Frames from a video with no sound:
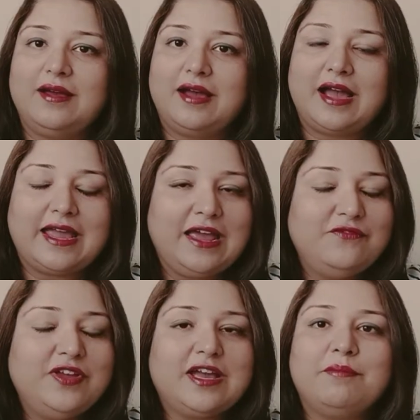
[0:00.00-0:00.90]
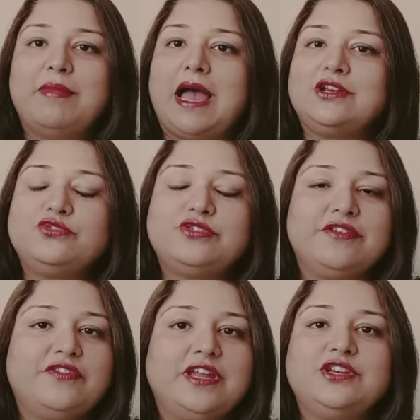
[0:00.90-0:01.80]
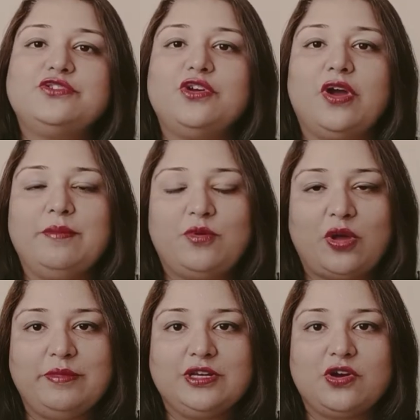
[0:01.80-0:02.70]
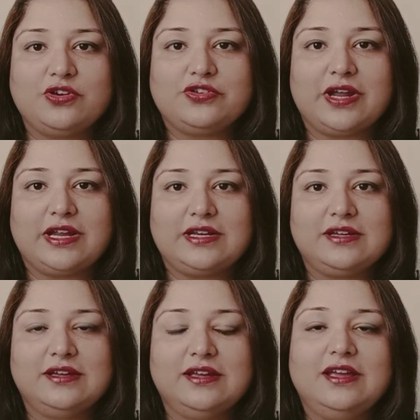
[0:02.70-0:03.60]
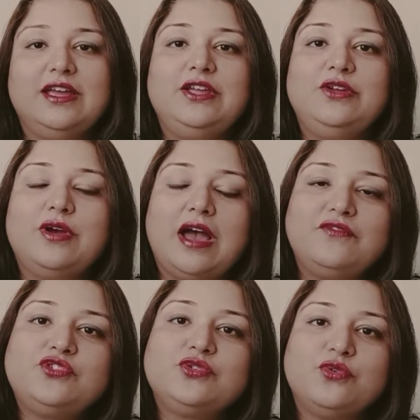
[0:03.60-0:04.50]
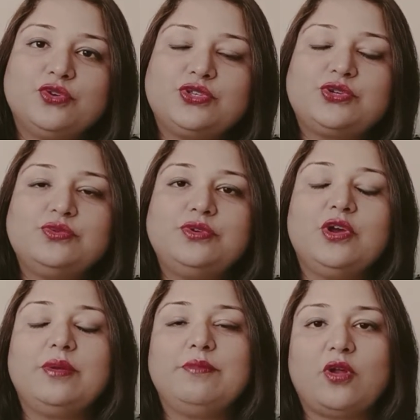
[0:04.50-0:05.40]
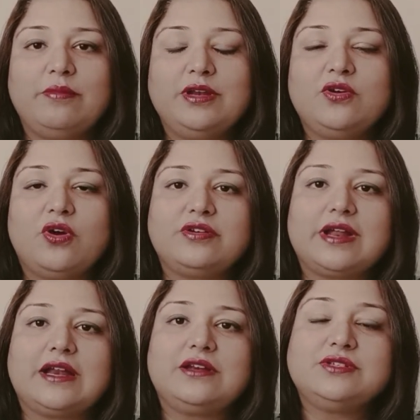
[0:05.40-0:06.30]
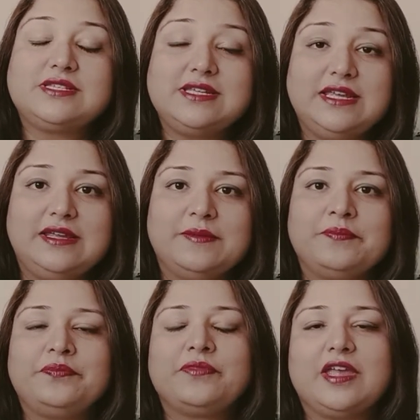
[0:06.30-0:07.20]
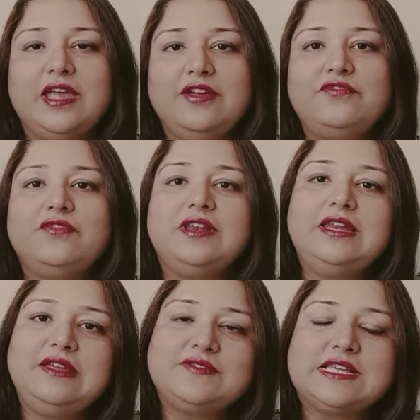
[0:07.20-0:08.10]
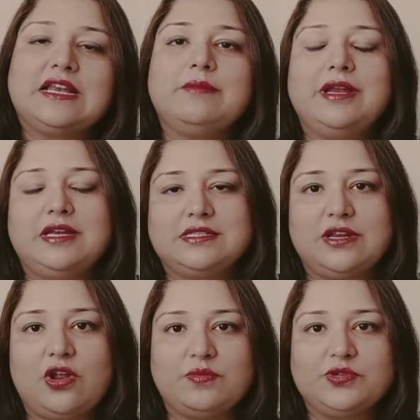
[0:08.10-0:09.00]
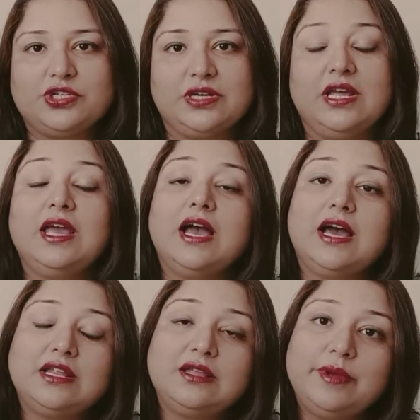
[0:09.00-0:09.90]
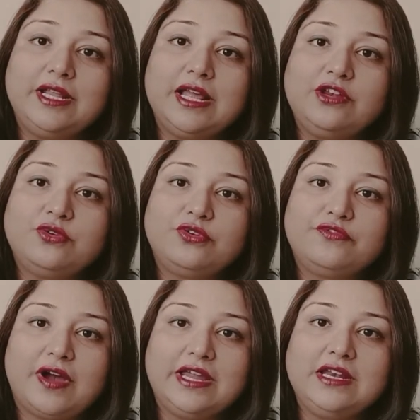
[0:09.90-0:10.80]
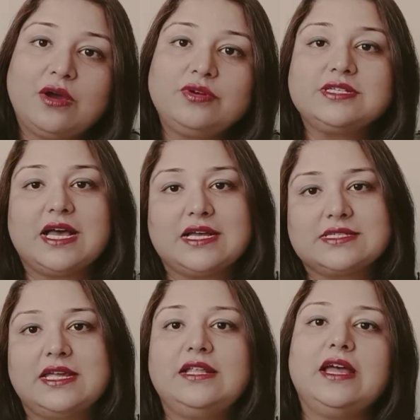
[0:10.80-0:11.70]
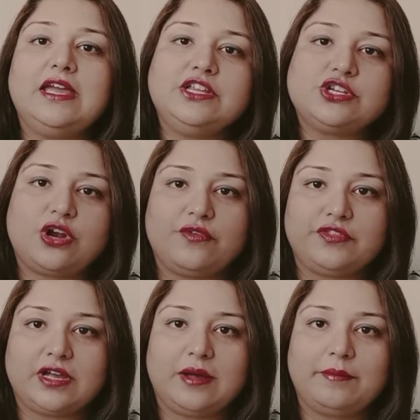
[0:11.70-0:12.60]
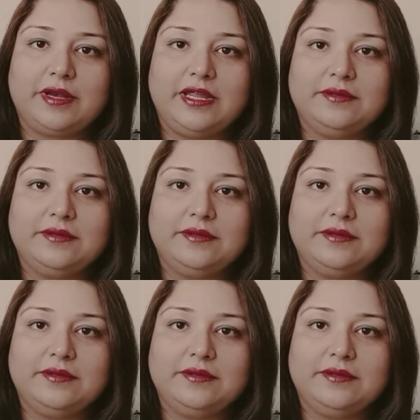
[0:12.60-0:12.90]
Again, we come back to referring to your employment contract. You have to go through your employment contract to see if leave settlement is an option. Another way that you could find out is asking the HR of the company.